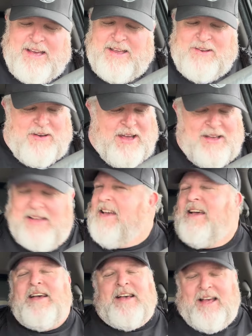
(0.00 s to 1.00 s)
anyway,
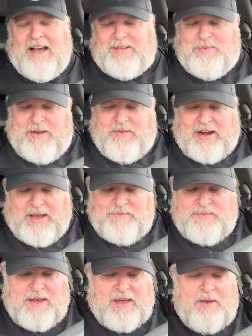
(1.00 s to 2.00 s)
that's pretty funny.
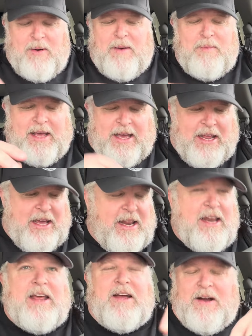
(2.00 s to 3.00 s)
Anyway, I'm gonna get
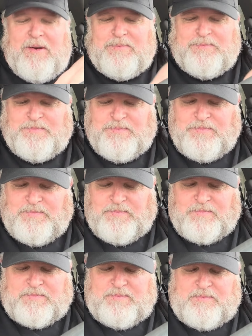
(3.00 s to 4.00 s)
eating here.
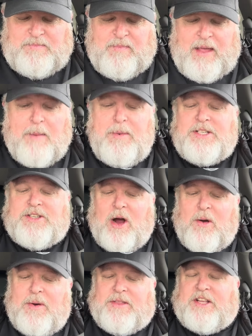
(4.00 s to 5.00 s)
I'm gonna
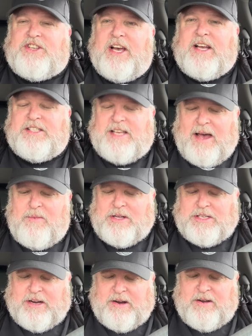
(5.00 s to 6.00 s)
start with the chicken
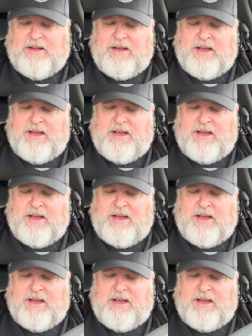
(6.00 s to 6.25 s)
sandwich here.